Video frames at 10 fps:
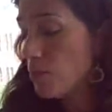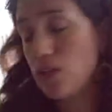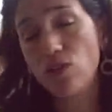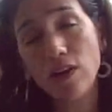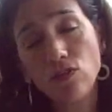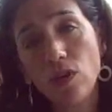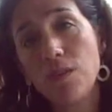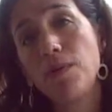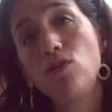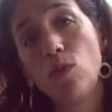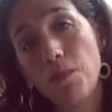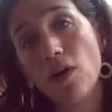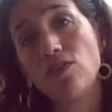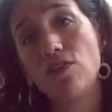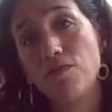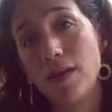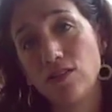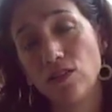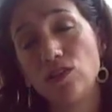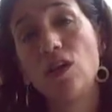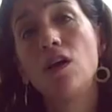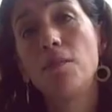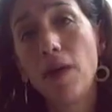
But it tries to keep it to a positive message.